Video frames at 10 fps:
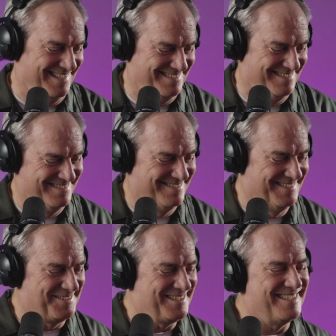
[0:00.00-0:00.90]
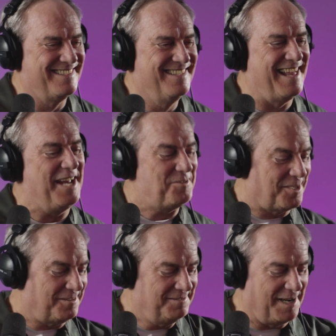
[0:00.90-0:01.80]
We'll see. We'll see. Thank you,
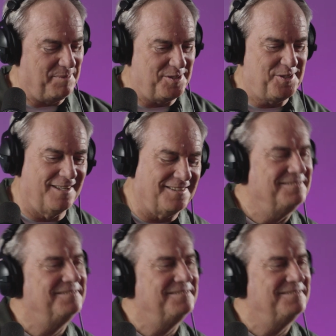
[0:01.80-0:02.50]
sir. I appreciate it.